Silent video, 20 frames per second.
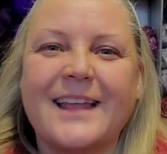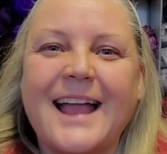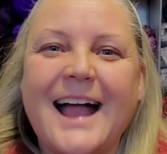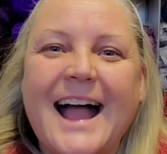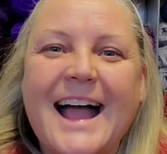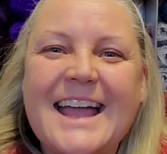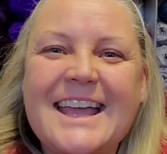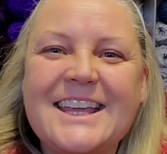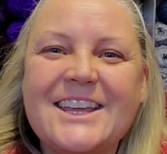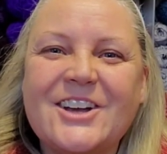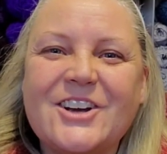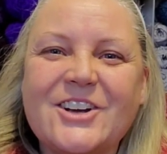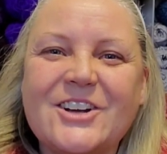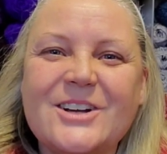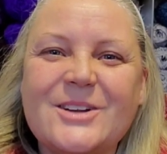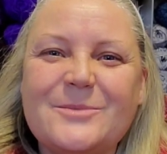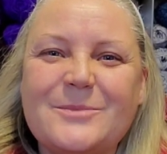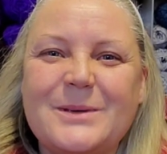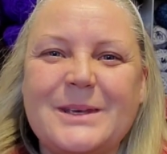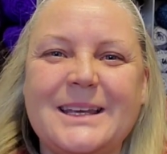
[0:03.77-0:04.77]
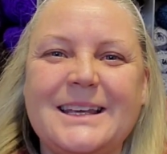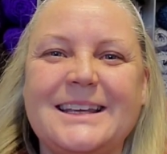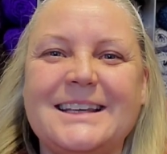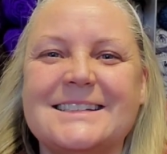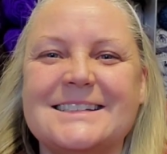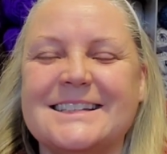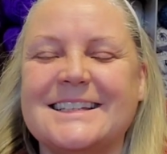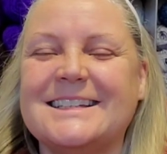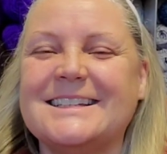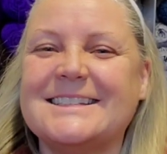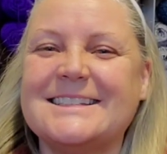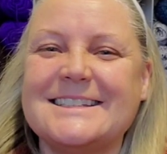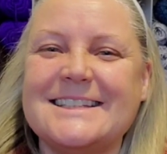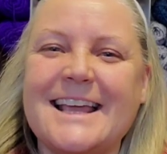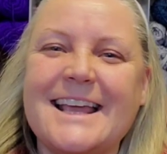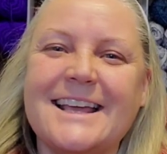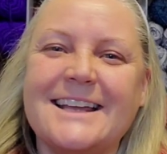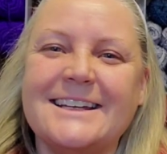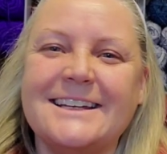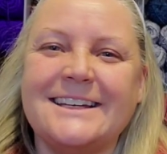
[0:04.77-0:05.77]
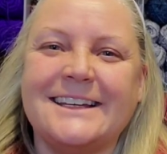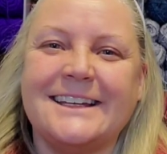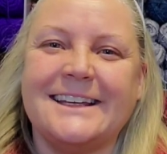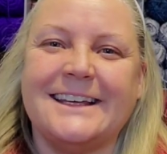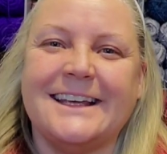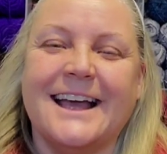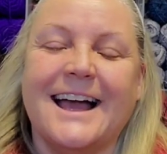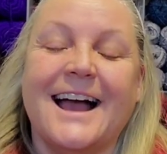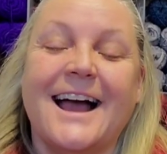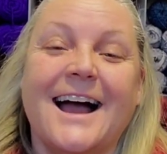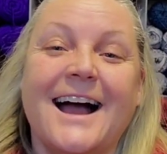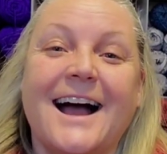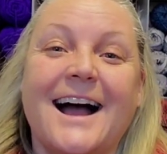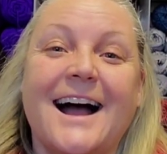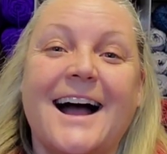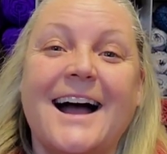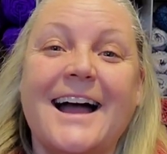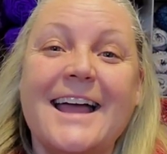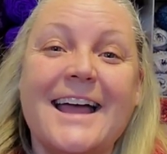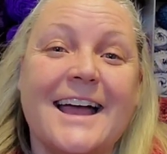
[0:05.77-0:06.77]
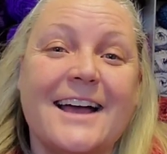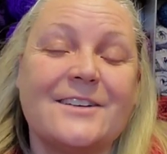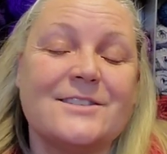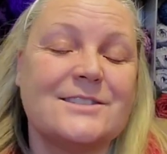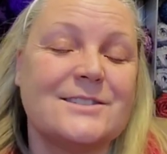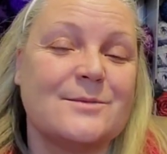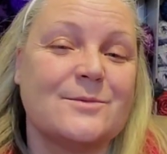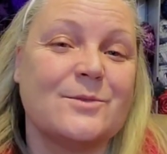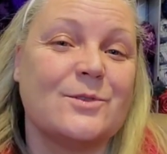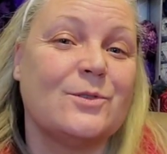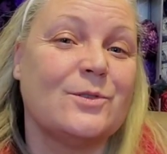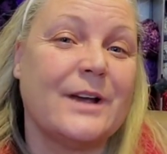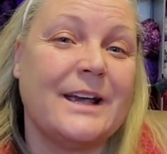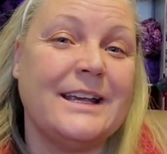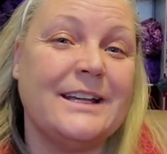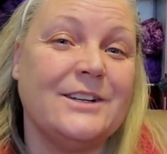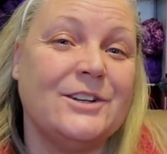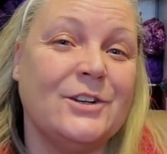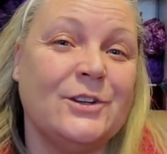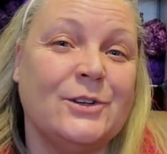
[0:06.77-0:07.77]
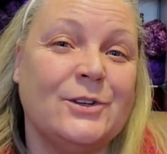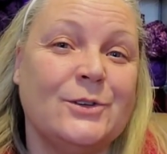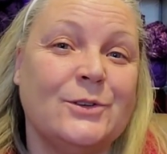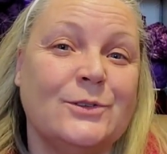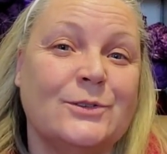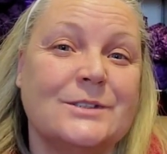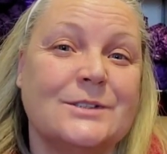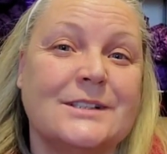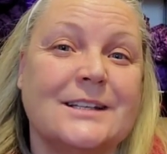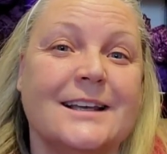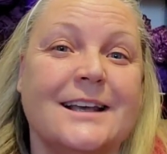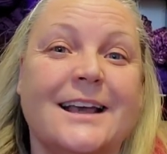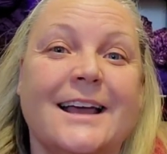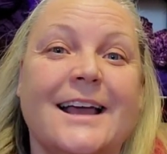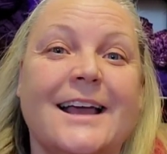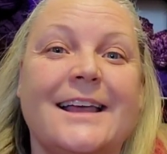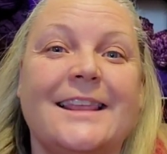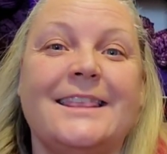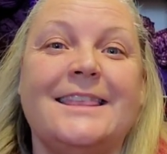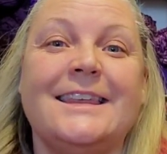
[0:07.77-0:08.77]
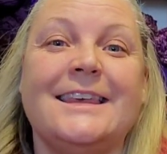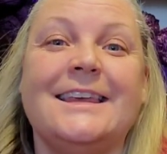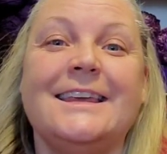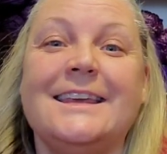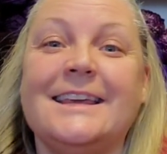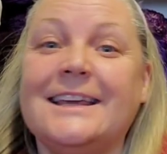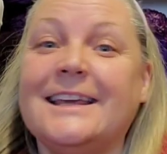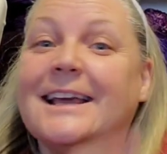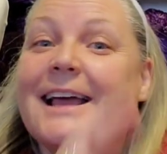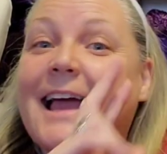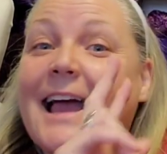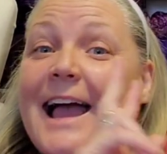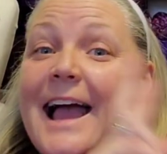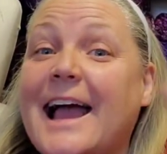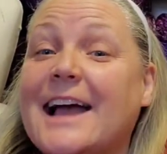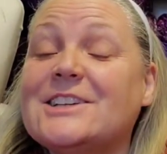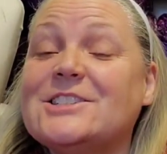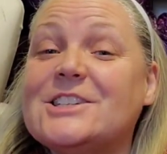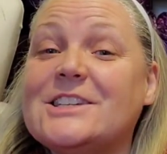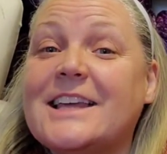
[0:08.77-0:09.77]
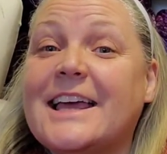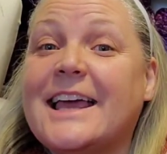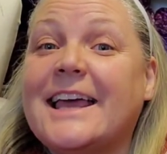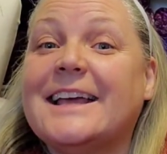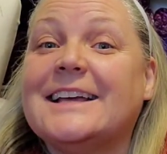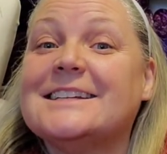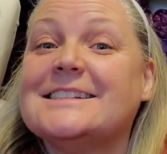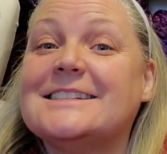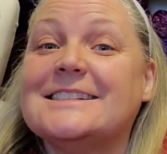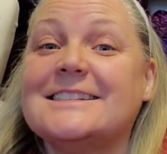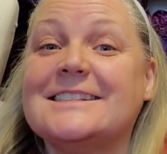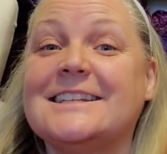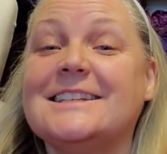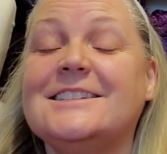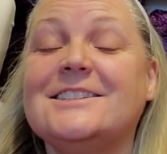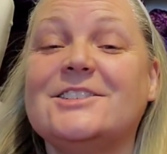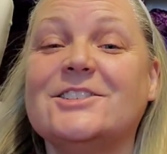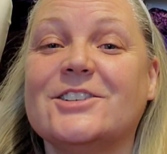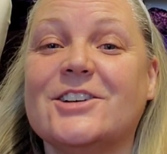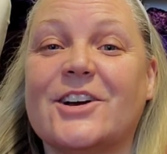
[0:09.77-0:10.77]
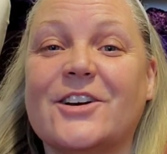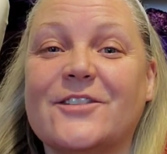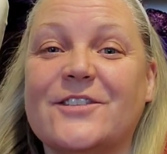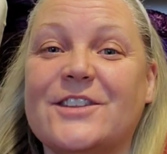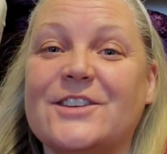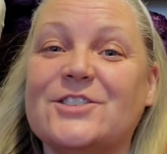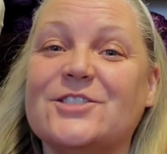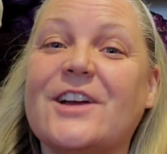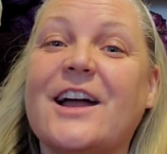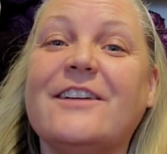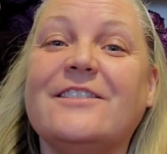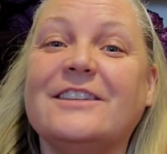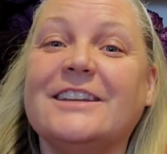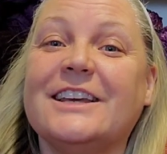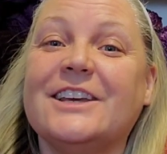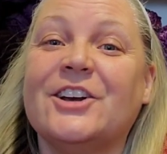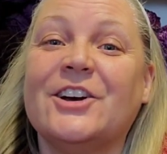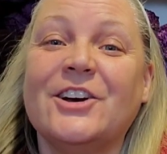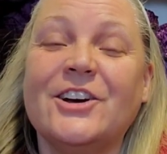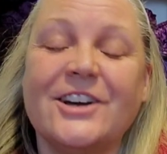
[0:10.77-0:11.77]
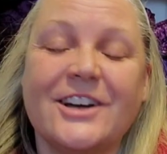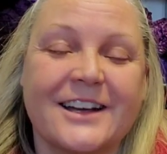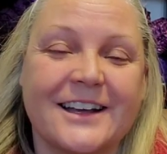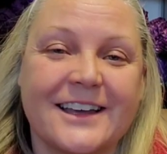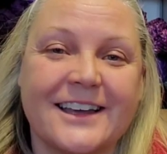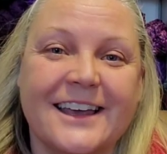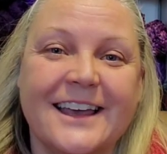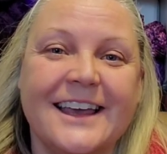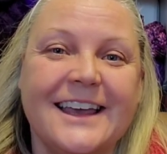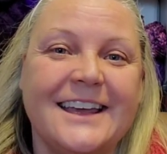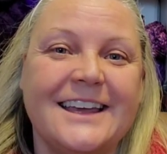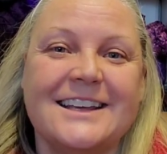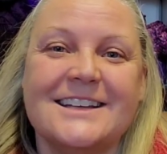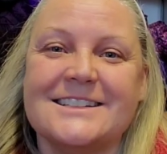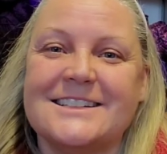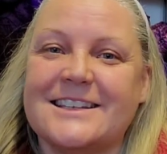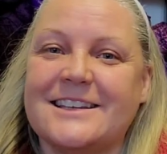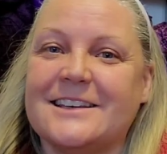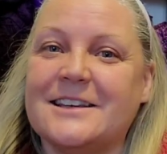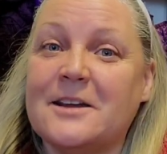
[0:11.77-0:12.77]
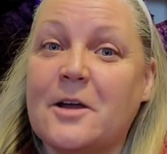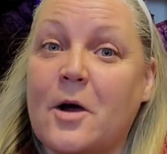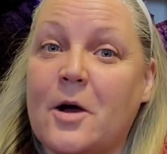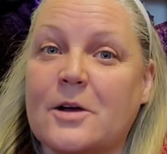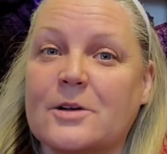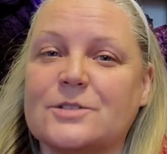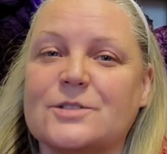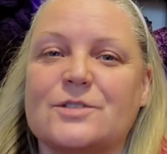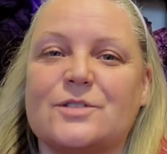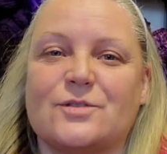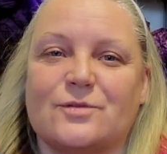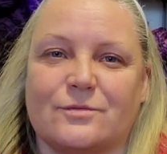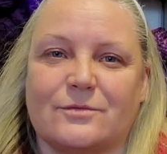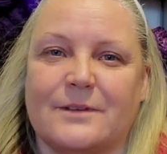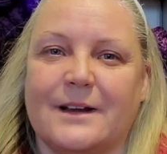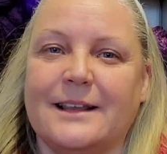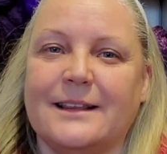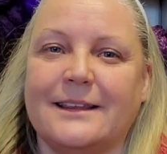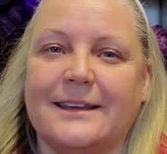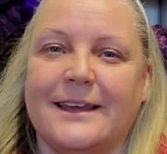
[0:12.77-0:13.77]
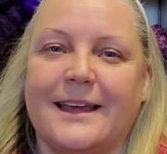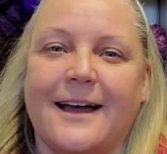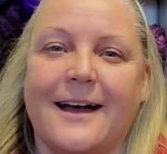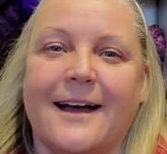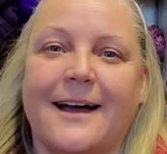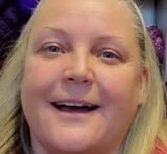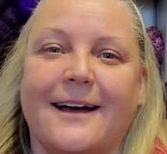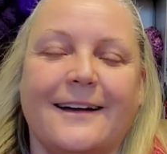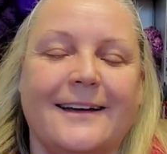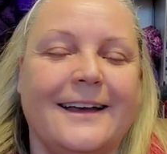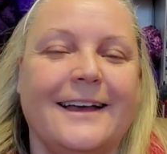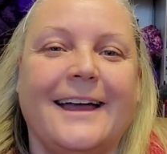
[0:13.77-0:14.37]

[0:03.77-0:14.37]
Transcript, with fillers: Hi, Yarnabees! bees, it's Sandy. I have some great news. The hashtag Sisterhood of the Traveling Hook is in Australia.